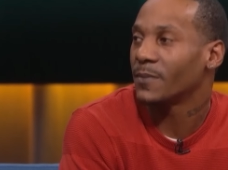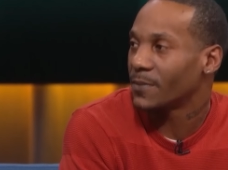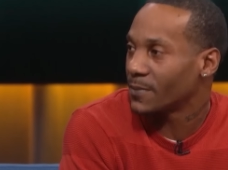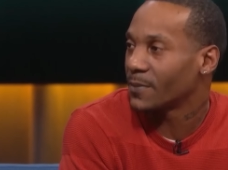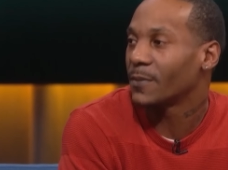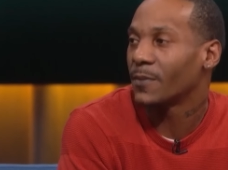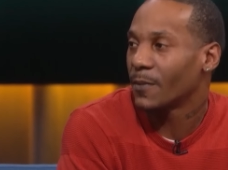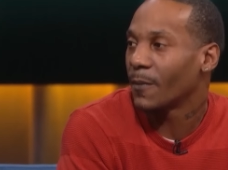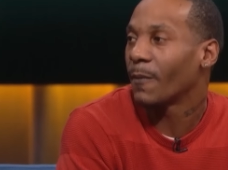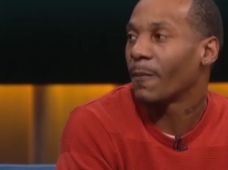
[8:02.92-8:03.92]
course. Well,
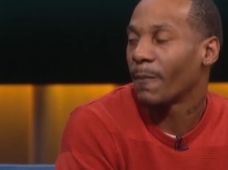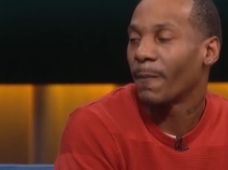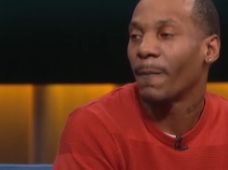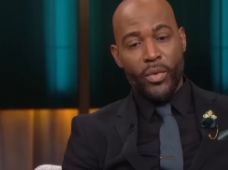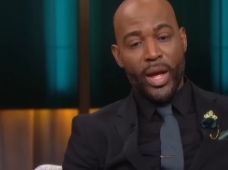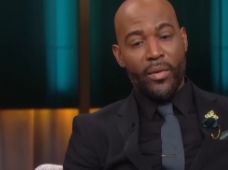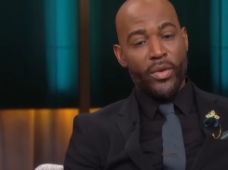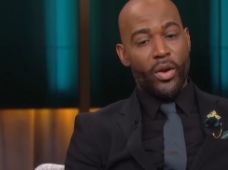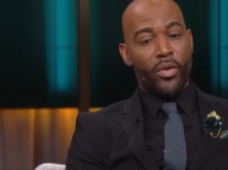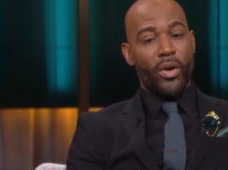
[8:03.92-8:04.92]
Anthony, um, we
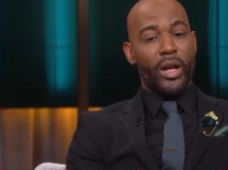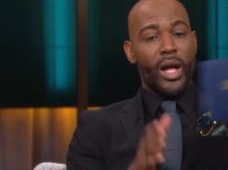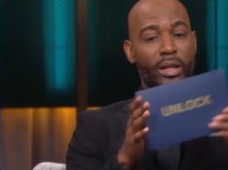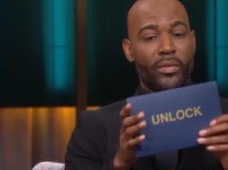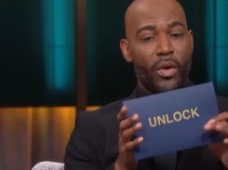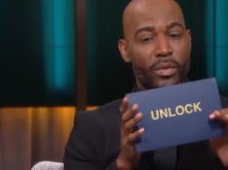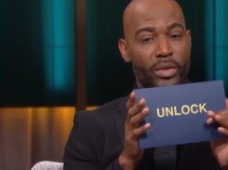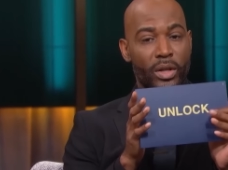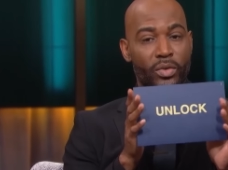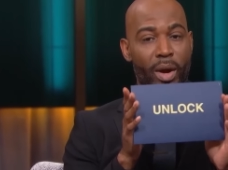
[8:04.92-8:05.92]
have your Unlock the Phone
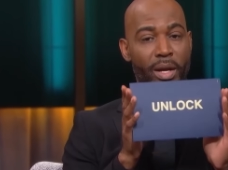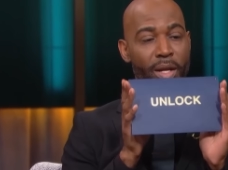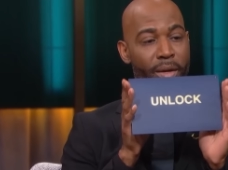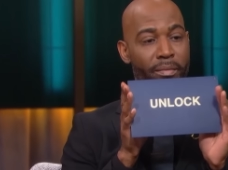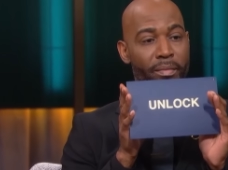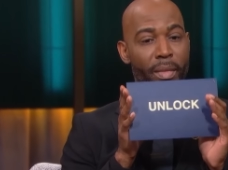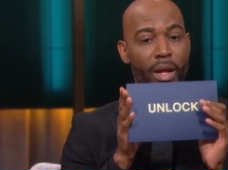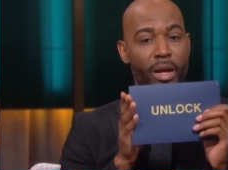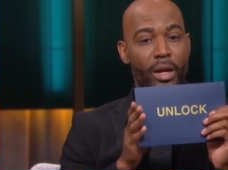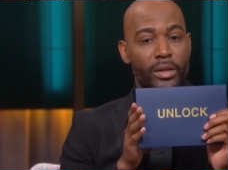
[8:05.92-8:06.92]
results right here.
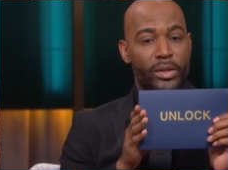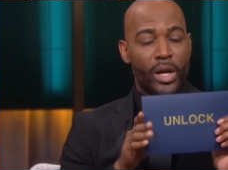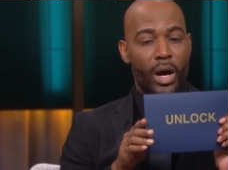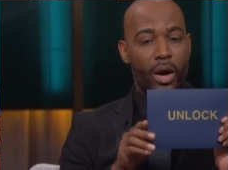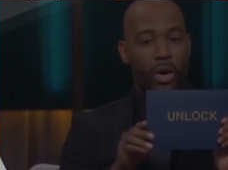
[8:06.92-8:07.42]
Okay. So...